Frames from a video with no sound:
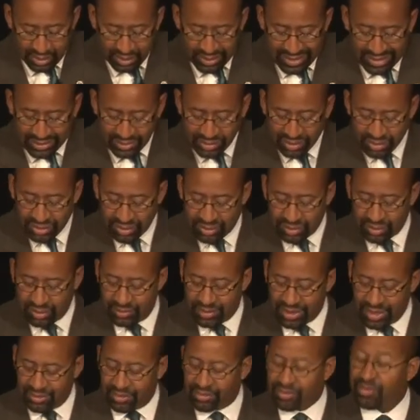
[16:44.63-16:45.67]
Last year,
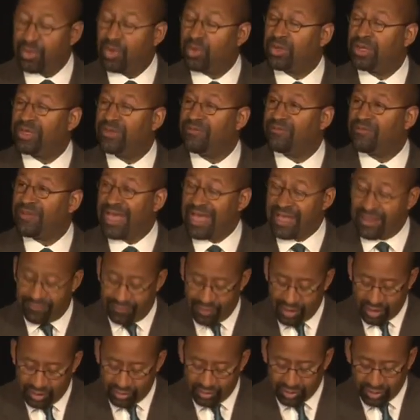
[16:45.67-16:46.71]
about
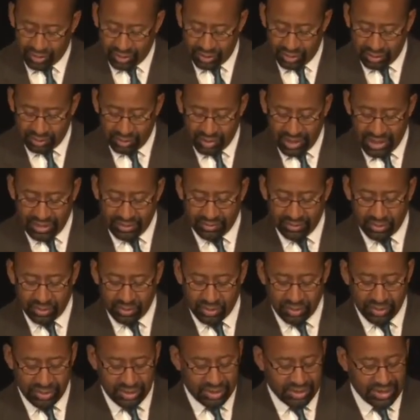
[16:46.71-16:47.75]
3,500
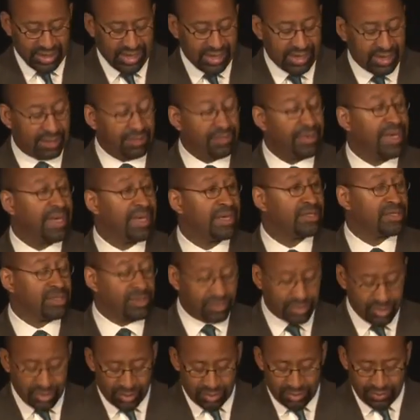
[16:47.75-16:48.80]
migratory shad passed
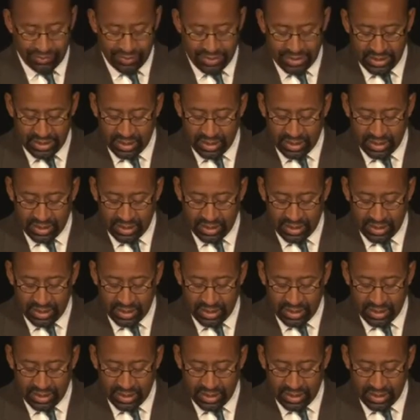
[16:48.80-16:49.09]
through